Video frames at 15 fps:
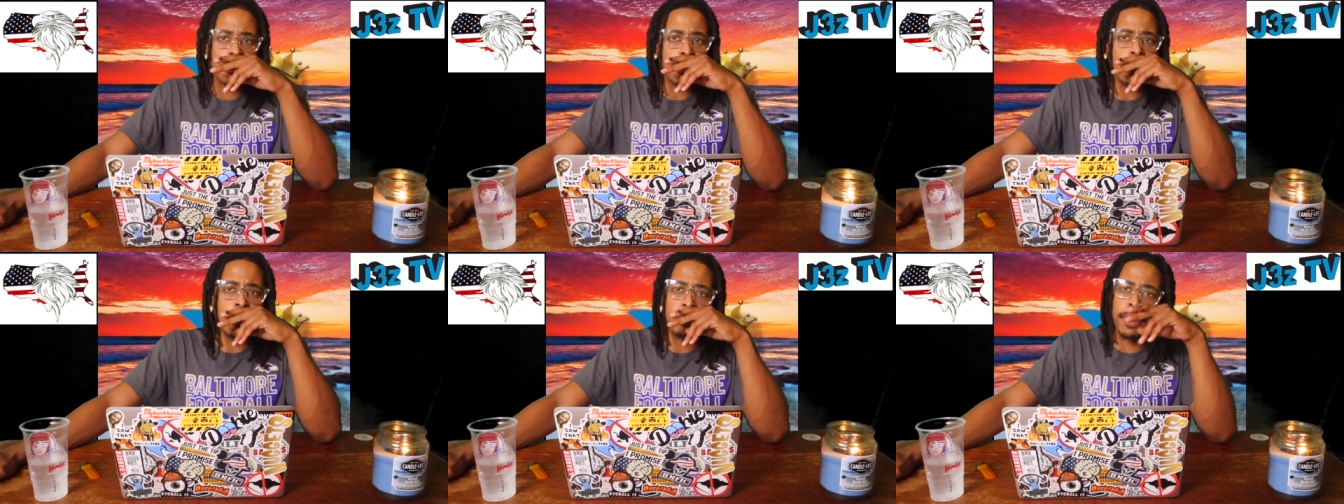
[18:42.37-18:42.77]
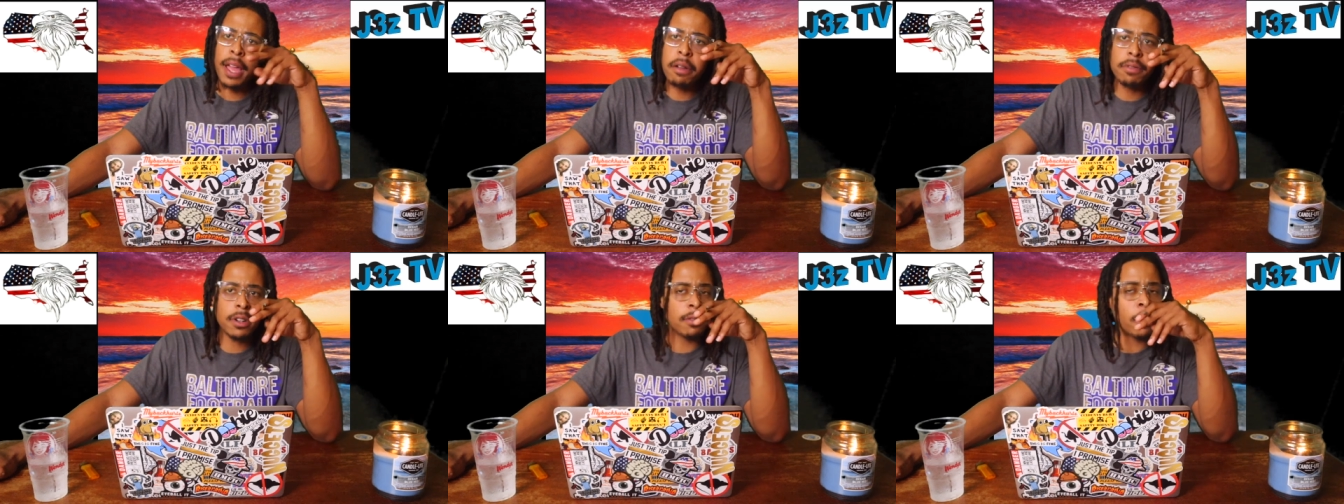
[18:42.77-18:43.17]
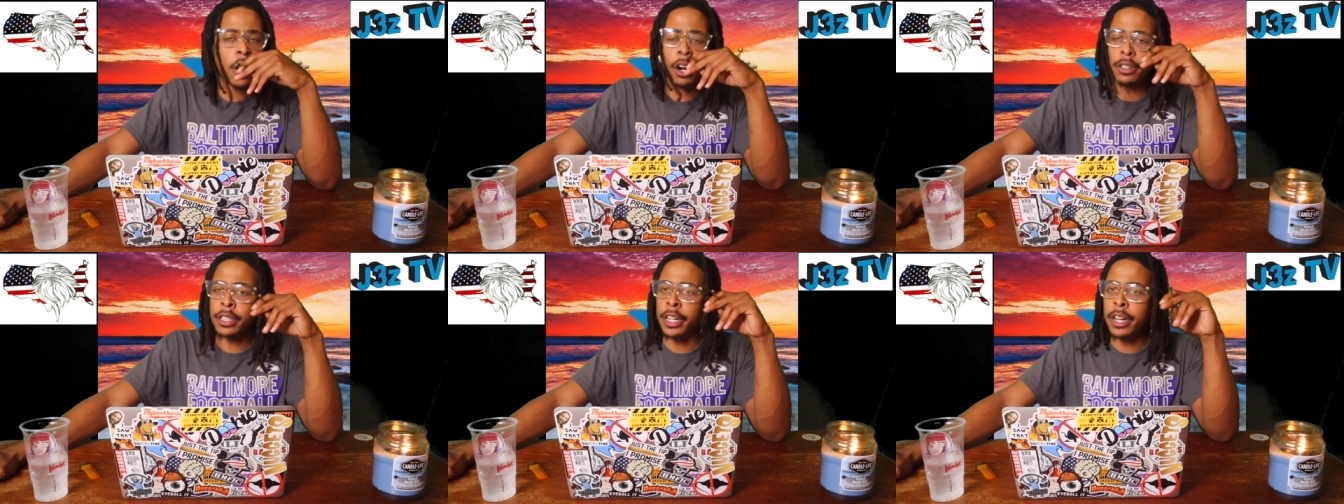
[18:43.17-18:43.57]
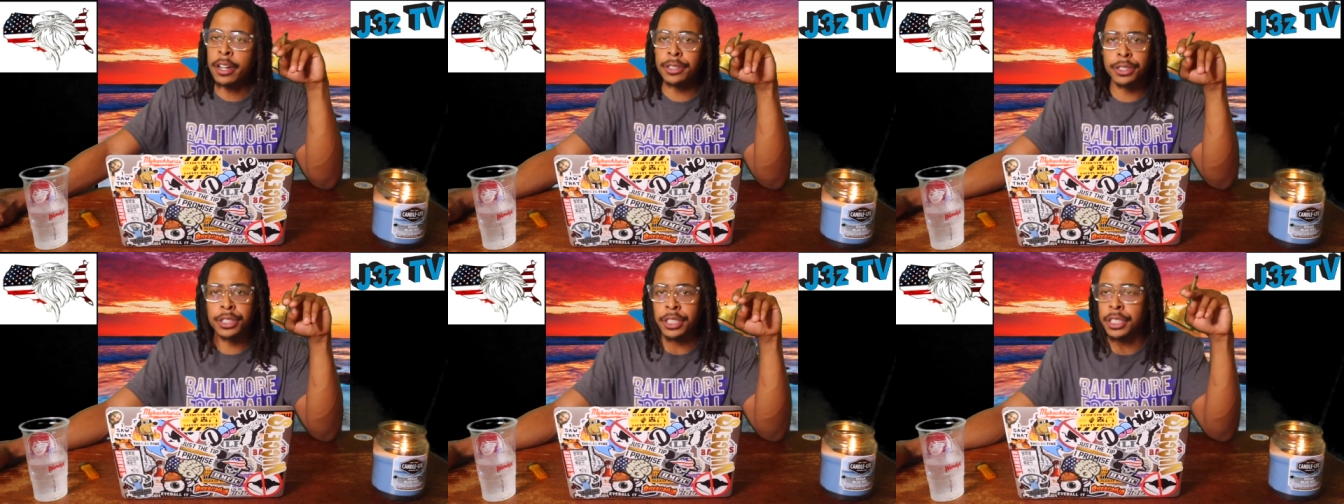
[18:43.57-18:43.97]
Don't play with the
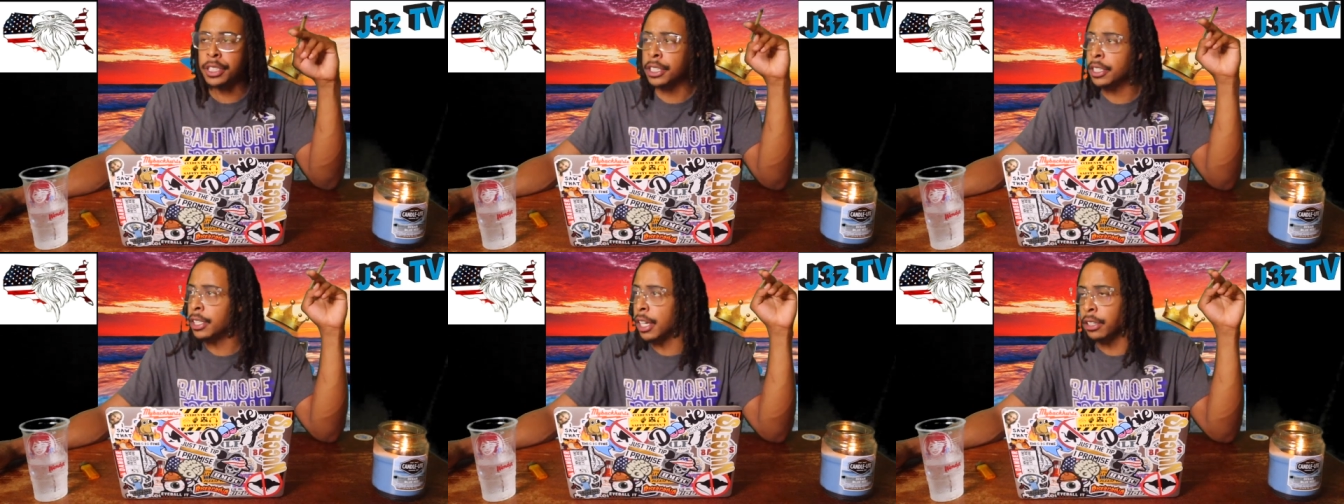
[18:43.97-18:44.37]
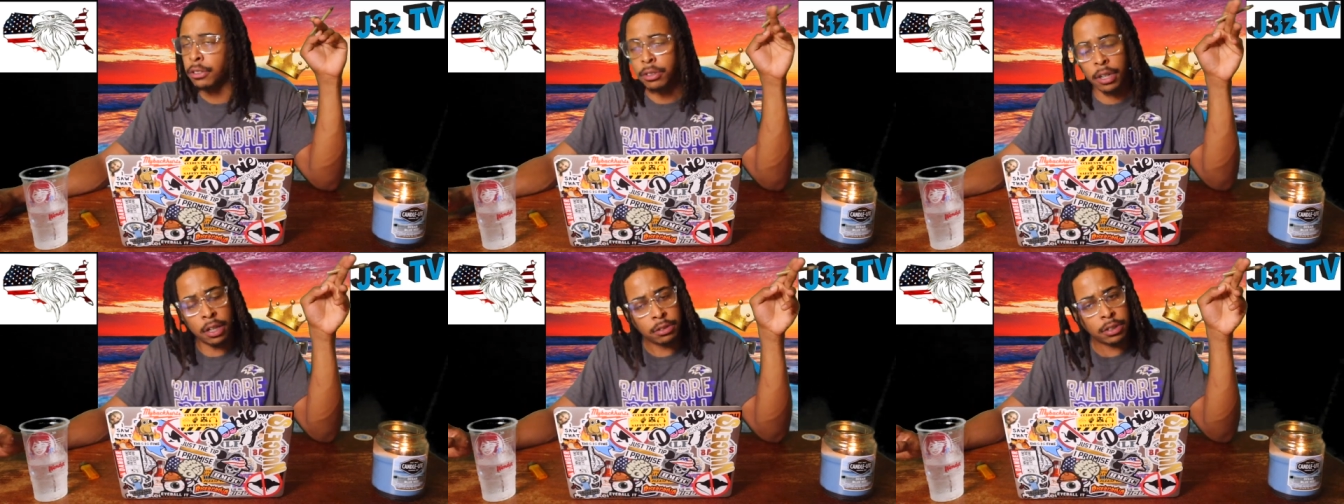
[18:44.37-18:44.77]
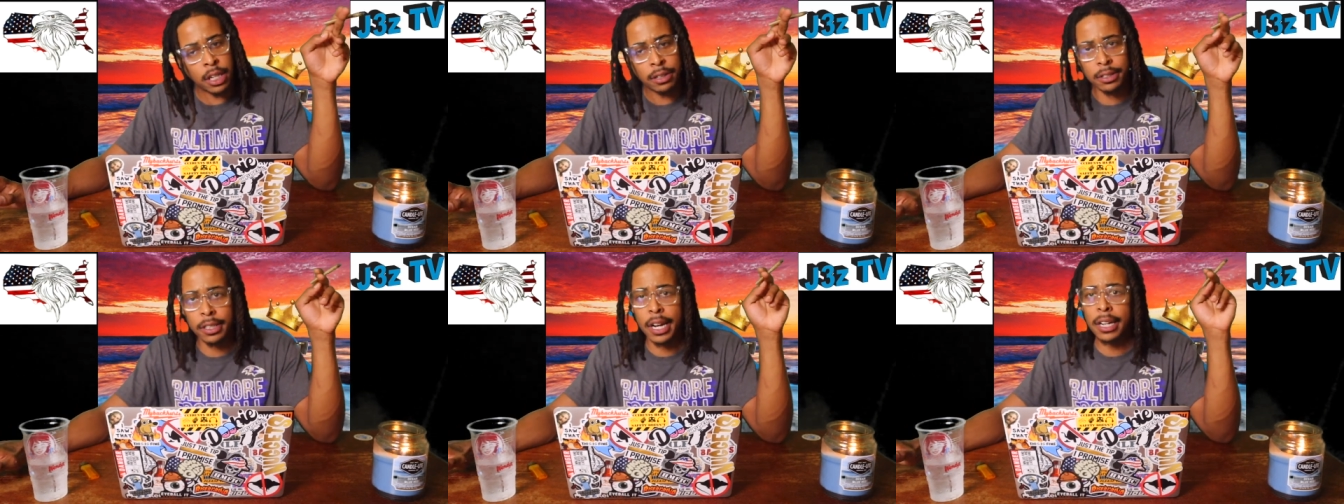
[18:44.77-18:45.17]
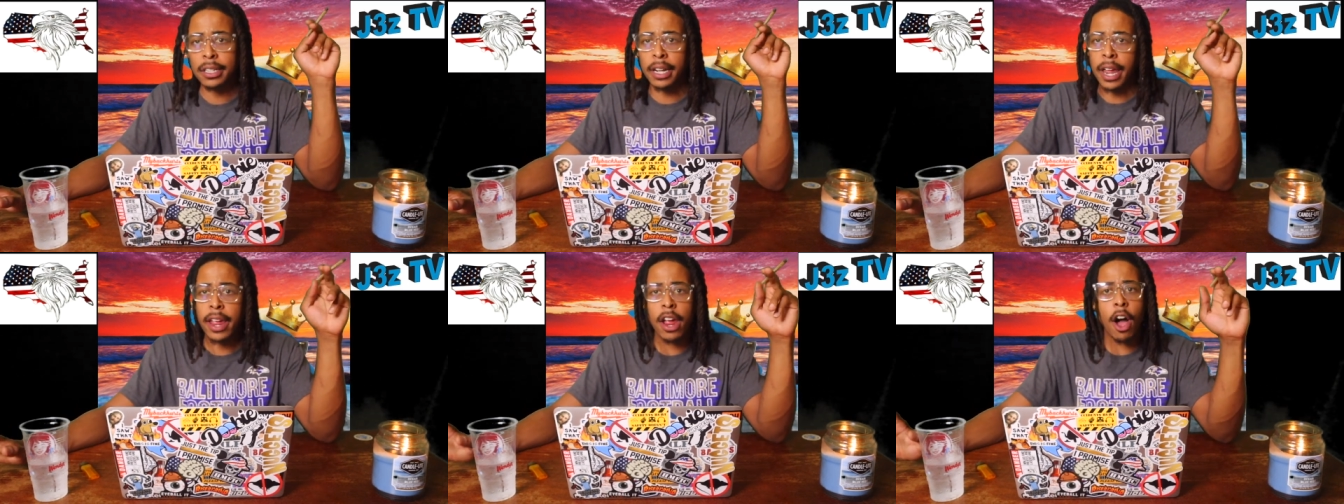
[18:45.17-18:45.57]
cartels shit. You know, them,
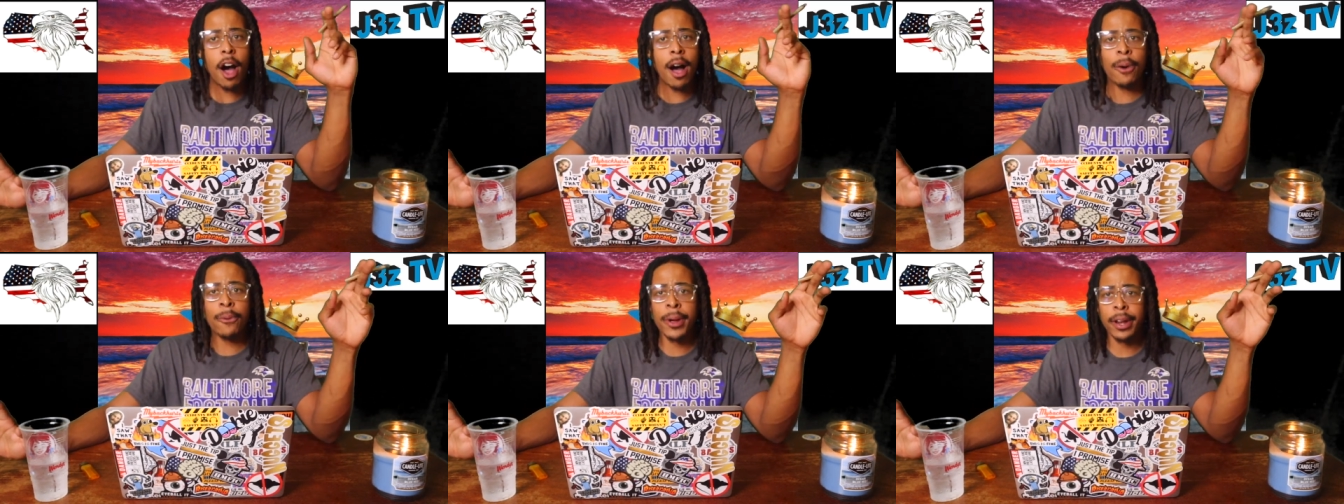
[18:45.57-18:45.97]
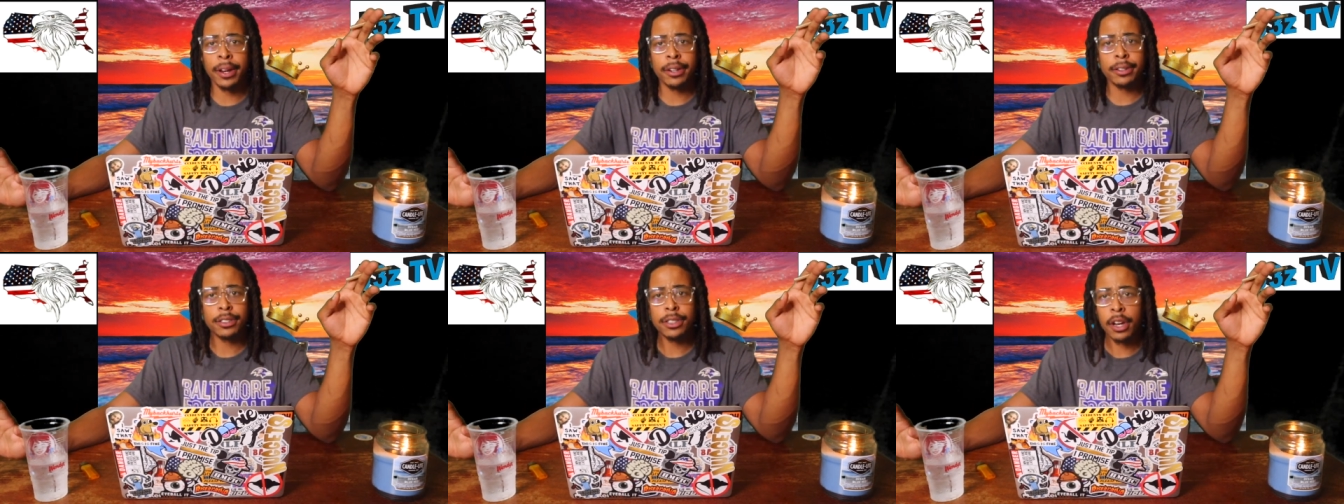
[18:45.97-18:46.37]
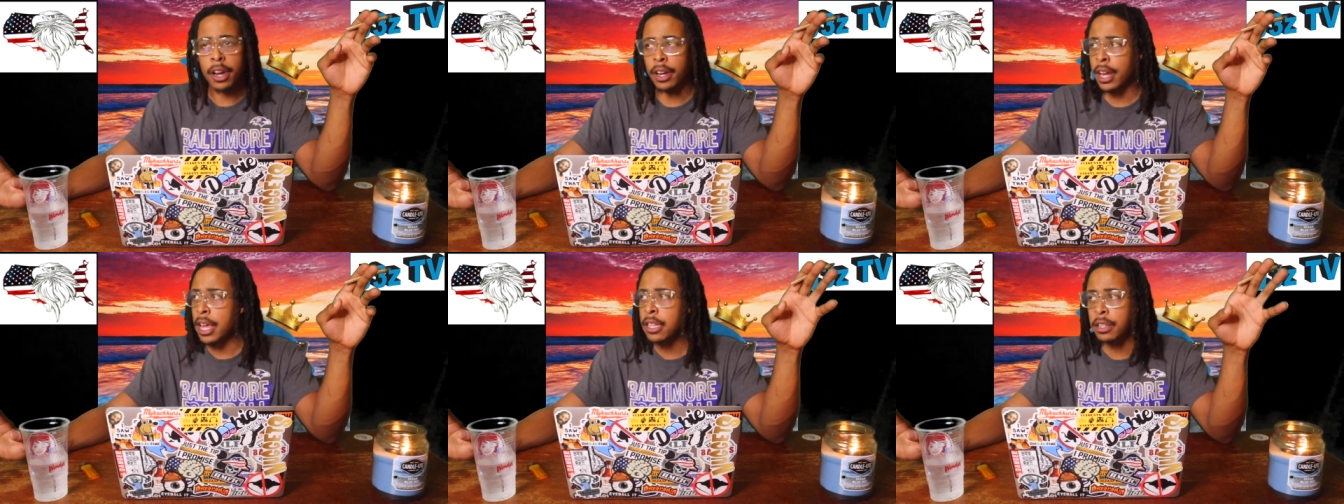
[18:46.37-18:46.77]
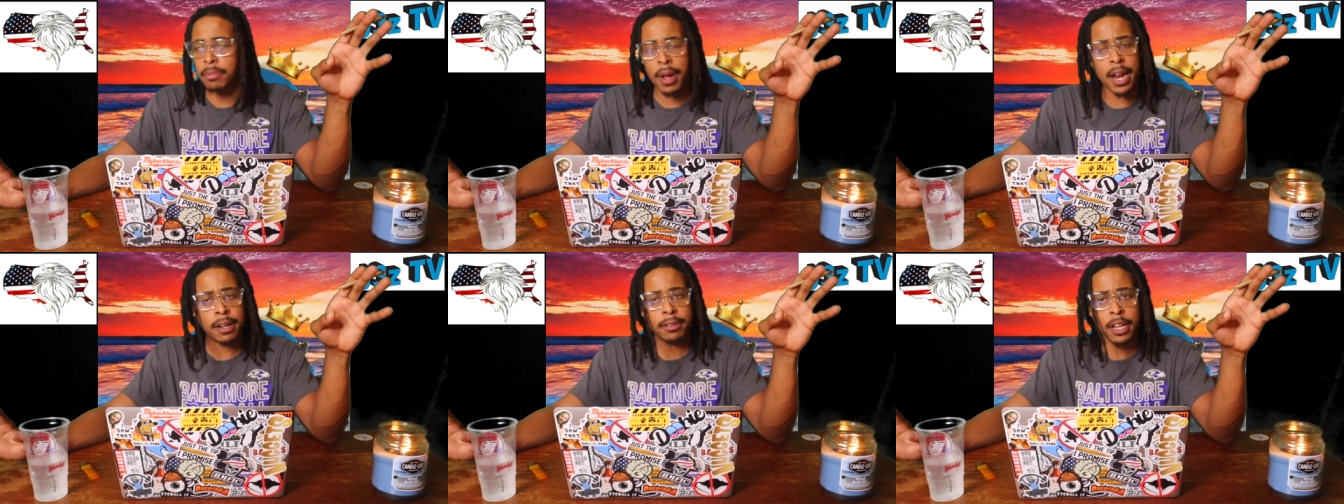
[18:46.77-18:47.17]
that, they all winning. Shit, that's
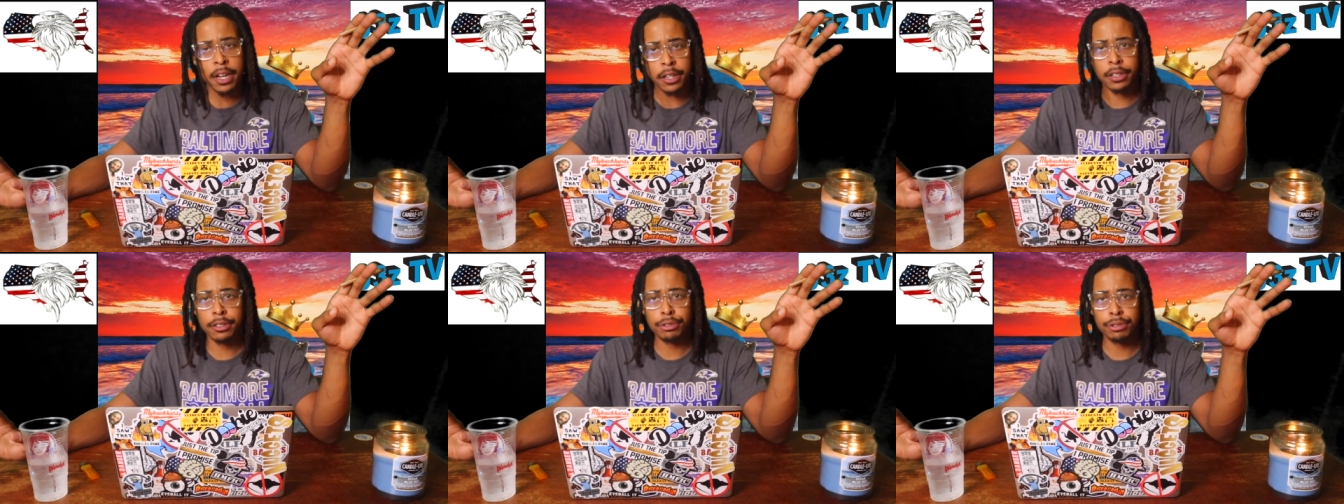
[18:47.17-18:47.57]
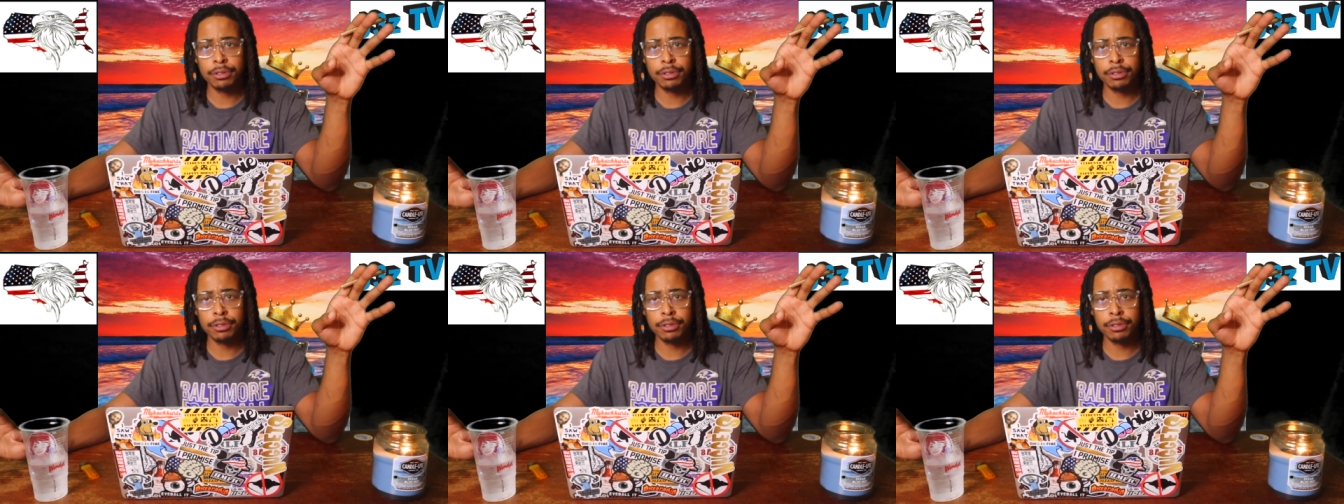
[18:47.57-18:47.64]
my niggas.